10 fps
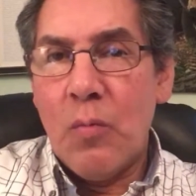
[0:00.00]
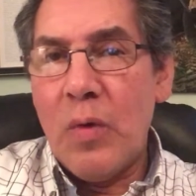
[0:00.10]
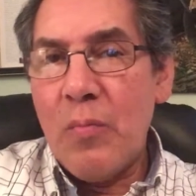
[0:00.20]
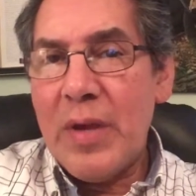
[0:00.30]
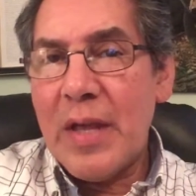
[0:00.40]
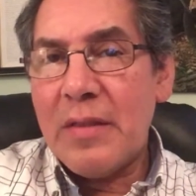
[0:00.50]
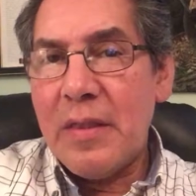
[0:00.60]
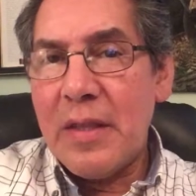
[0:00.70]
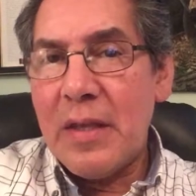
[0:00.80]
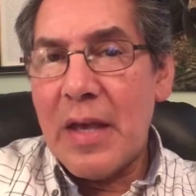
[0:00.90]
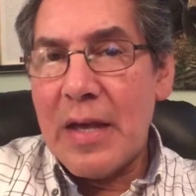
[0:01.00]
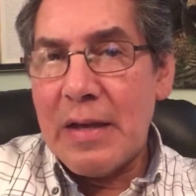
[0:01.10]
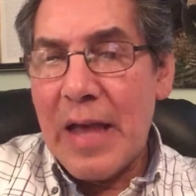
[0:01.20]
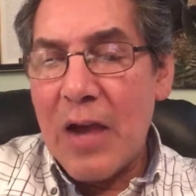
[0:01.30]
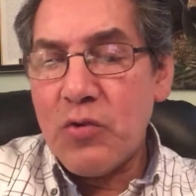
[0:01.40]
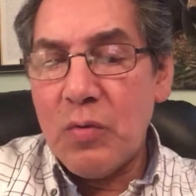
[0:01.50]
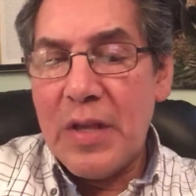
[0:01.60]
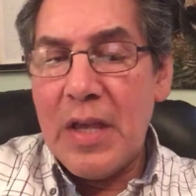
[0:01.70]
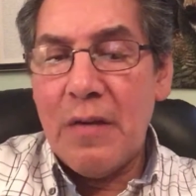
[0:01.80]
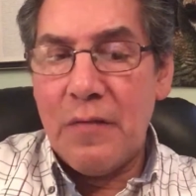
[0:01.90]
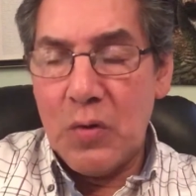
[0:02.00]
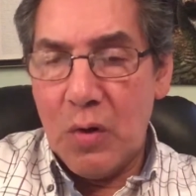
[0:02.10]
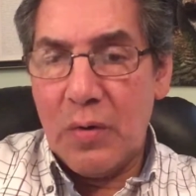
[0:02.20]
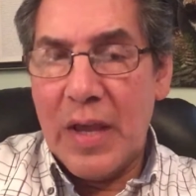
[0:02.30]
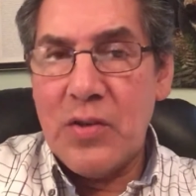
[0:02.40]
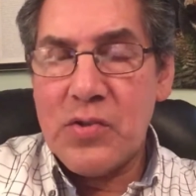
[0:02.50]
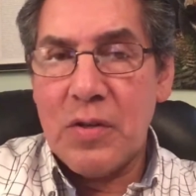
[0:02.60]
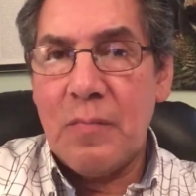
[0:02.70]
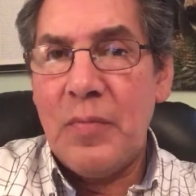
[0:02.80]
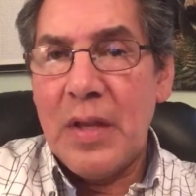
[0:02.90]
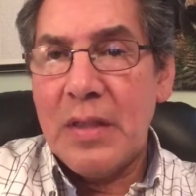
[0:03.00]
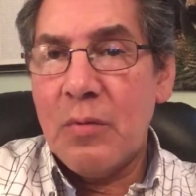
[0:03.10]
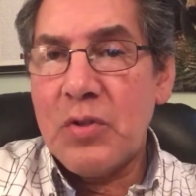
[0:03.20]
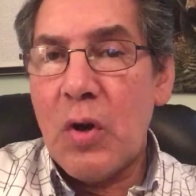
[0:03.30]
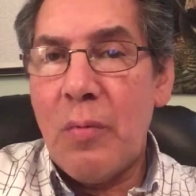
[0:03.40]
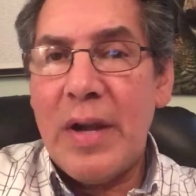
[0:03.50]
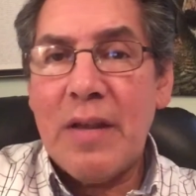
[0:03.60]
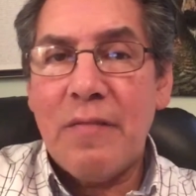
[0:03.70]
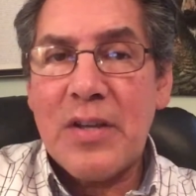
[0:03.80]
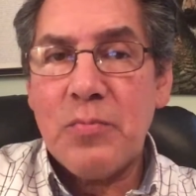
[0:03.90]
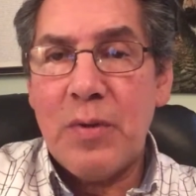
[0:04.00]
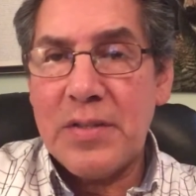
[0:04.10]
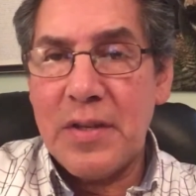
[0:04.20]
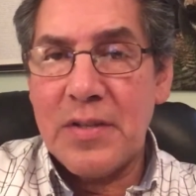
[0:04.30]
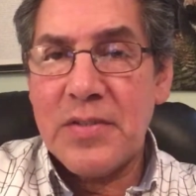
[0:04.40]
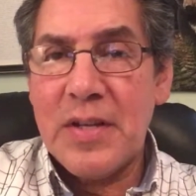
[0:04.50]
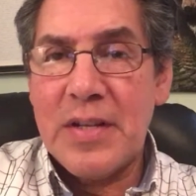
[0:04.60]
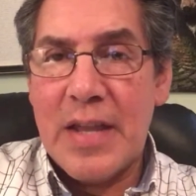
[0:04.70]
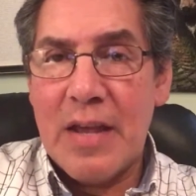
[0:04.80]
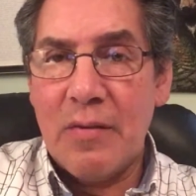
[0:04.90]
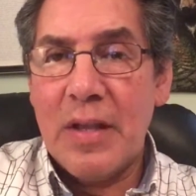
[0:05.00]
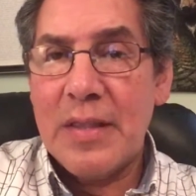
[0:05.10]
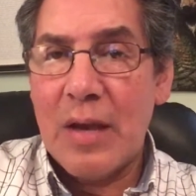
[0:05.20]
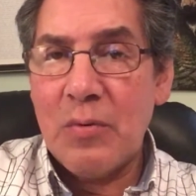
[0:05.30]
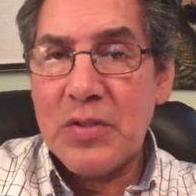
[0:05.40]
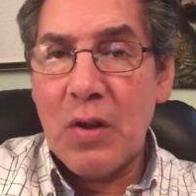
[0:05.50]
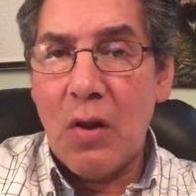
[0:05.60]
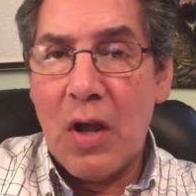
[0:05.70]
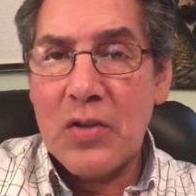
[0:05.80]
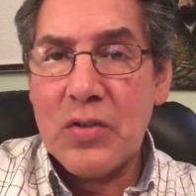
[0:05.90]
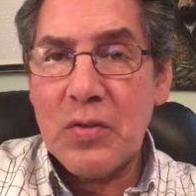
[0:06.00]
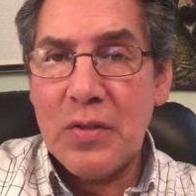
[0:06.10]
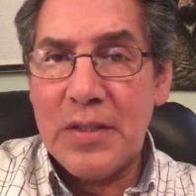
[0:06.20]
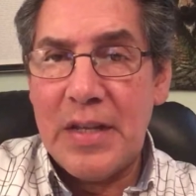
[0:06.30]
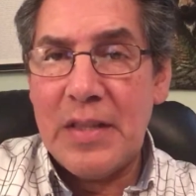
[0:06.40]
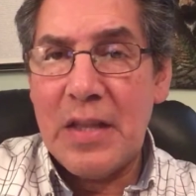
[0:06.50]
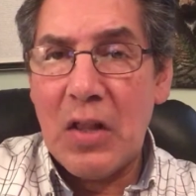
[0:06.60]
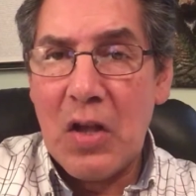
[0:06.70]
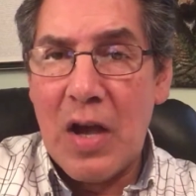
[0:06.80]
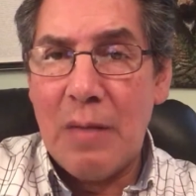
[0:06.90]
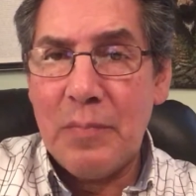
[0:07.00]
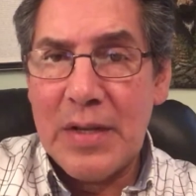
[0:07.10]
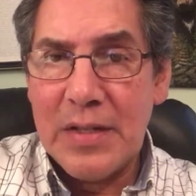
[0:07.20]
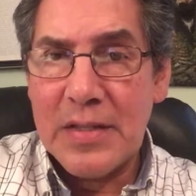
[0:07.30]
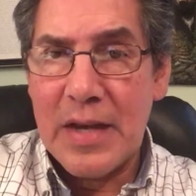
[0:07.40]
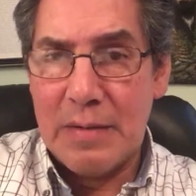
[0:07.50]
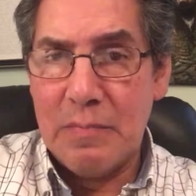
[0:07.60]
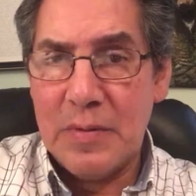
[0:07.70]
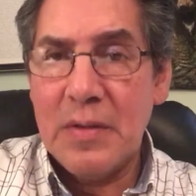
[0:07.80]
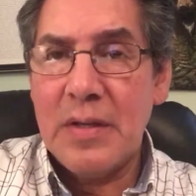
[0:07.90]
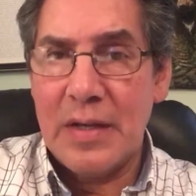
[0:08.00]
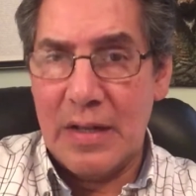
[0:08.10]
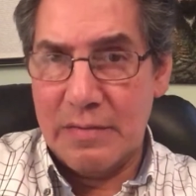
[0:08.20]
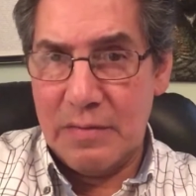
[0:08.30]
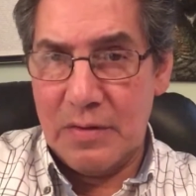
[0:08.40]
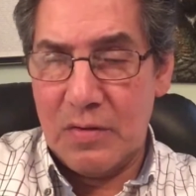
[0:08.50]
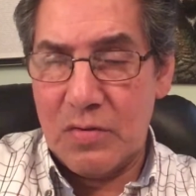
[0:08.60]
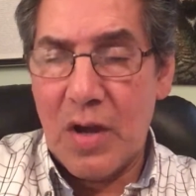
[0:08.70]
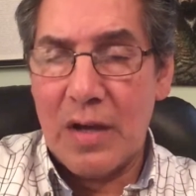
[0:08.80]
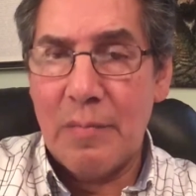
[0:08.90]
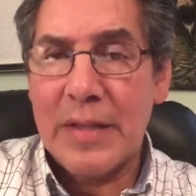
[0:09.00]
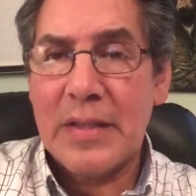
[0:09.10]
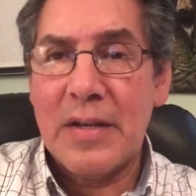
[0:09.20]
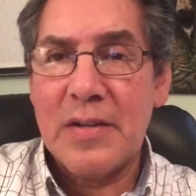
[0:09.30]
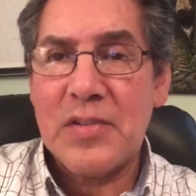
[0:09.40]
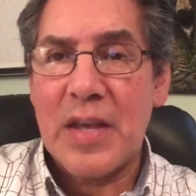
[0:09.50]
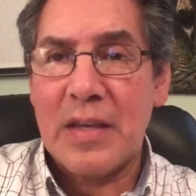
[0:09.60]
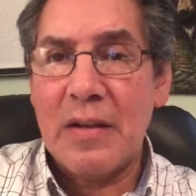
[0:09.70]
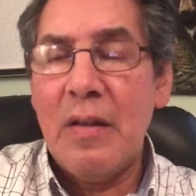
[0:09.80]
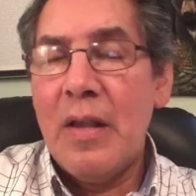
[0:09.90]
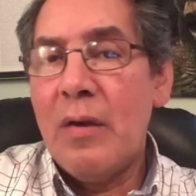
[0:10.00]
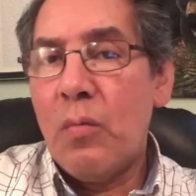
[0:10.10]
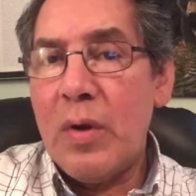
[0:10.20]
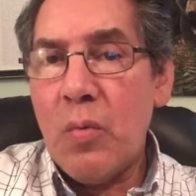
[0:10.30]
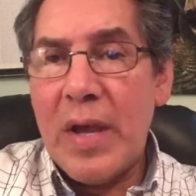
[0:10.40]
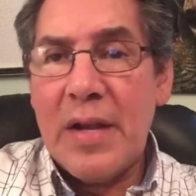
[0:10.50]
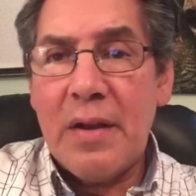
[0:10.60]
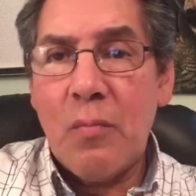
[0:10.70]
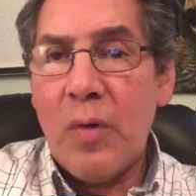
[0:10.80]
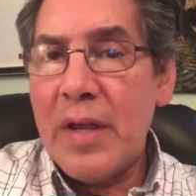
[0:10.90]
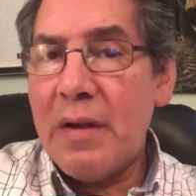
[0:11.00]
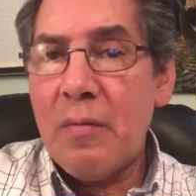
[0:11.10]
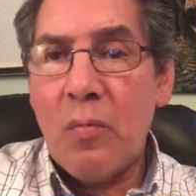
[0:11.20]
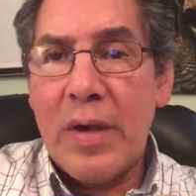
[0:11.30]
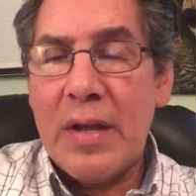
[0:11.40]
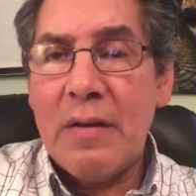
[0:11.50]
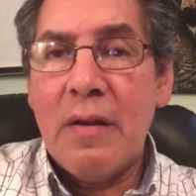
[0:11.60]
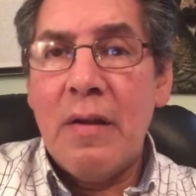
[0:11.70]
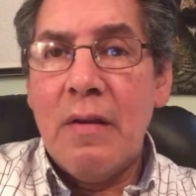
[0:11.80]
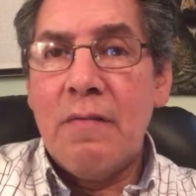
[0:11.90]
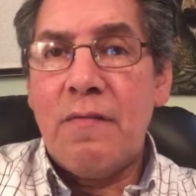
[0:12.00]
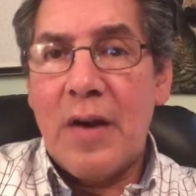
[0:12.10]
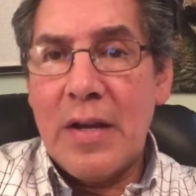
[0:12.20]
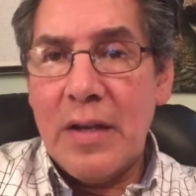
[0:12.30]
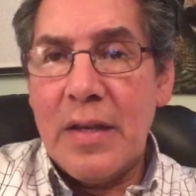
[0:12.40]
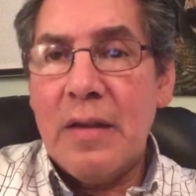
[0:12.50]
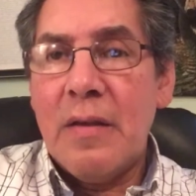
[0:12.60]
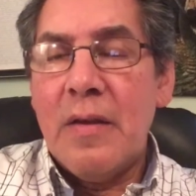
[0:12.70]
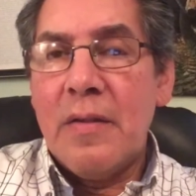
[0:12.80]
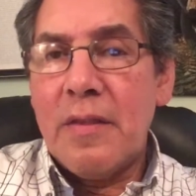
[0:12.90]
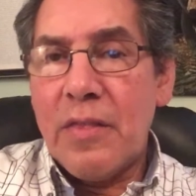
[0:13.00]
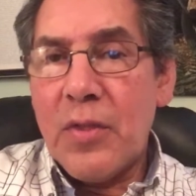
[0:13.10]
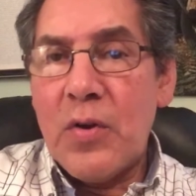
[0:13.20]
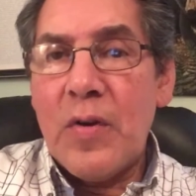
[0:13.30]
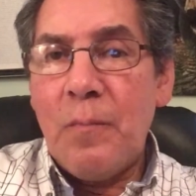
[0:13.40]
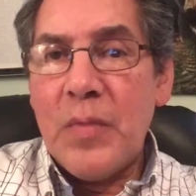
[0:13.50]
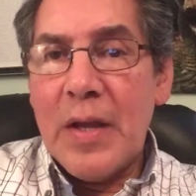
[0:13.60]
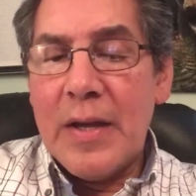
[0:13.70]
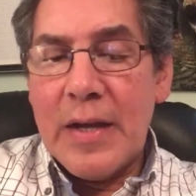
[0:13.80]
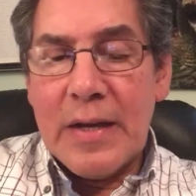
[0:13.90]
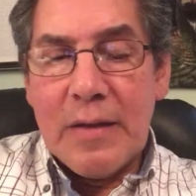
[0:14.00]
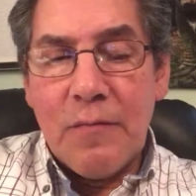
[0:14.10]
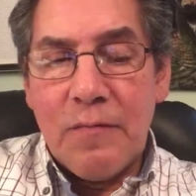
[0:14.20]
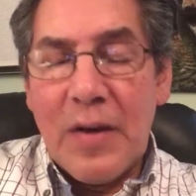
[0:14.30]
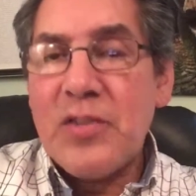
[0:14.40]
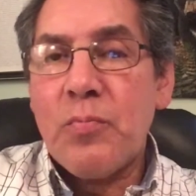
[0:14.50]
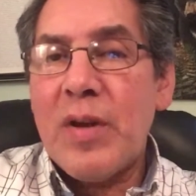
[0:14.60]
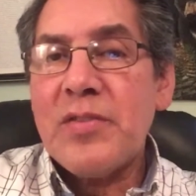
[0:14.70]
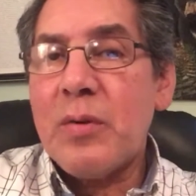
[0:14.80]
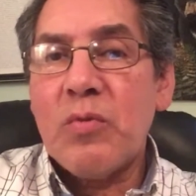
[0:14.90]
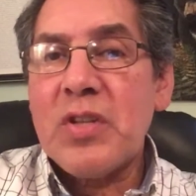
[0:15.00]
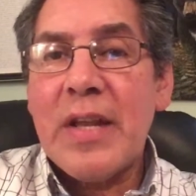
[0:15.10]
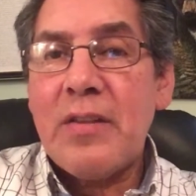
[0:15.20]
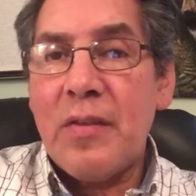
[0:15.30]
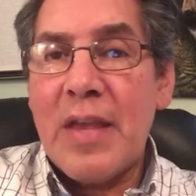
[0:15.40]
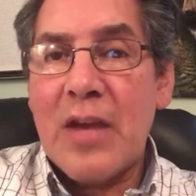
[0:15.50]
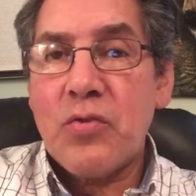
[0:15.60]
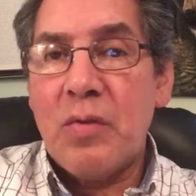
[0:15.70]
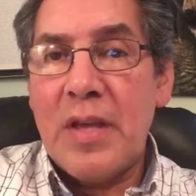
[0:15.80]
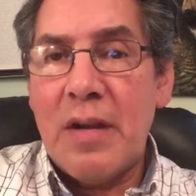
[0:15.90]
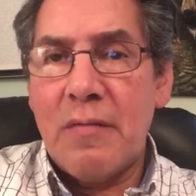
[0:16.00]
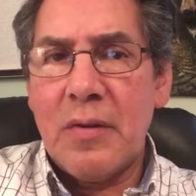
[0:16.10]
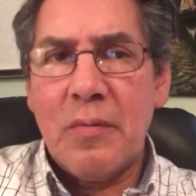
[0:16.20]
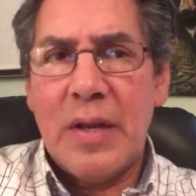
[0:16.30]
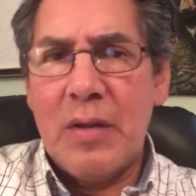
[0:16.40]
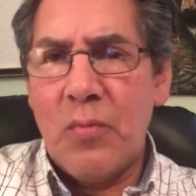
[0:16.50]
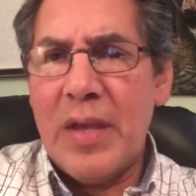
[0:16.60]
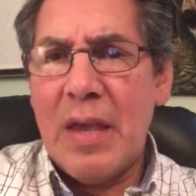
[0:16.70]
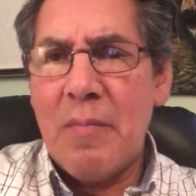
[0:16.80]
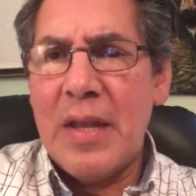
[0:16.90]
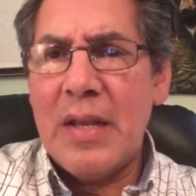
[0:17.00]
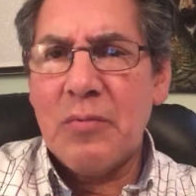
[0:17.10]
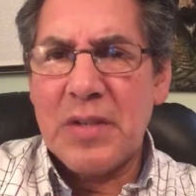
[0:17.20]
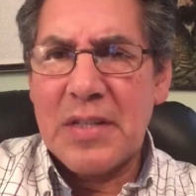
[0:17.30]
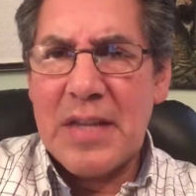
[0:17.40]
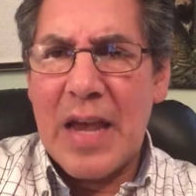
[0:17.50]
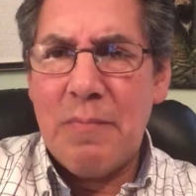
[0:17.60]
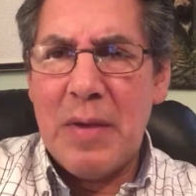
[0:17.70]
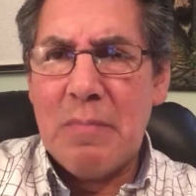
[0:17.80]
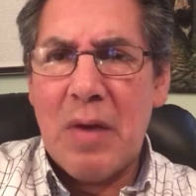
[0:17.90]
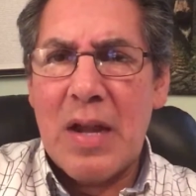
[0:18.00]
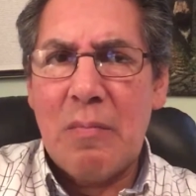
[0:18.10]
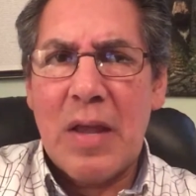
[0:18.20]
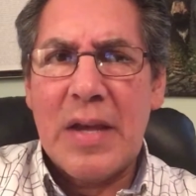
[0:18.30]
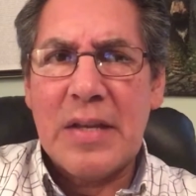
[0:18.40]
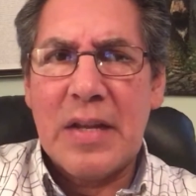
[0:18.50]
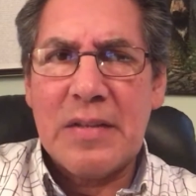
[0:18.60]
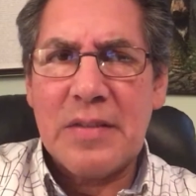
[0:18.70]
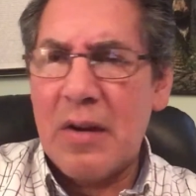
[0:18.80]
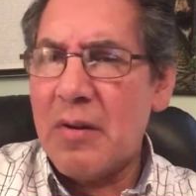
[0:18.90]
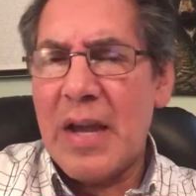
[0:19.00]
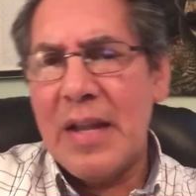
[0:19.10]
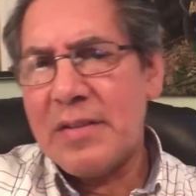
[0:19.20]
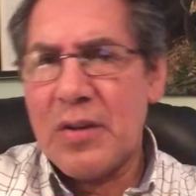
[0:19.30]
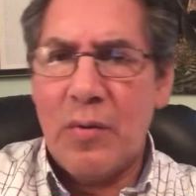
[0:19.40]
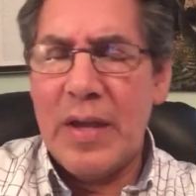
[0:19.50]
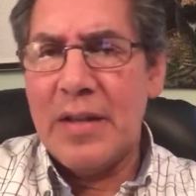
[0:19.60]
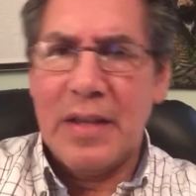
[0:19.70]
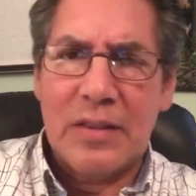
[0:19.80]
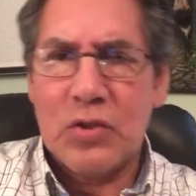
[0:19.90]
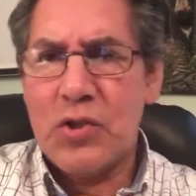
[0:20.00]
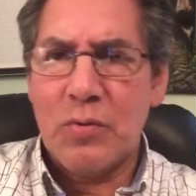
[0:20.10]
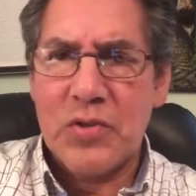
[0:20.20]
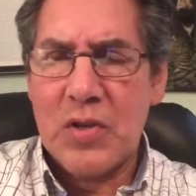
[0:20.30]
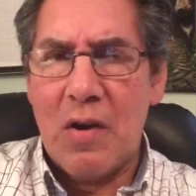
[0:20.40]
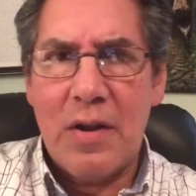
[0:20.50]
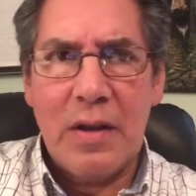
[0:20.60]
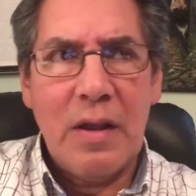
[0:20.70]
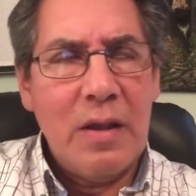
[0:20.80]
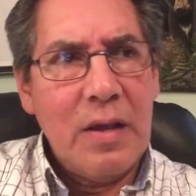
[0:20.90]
When we got to the actual interview location, there was already a vice president sitting down. That was the logical, detailed, competent type, and I'll talk about that in a second. We waited and waited and waited. Finally, the third vice president was late to the actual interview. And we came in, he was a type A bottom line, and he said, okay, let's go ahead and get the show started.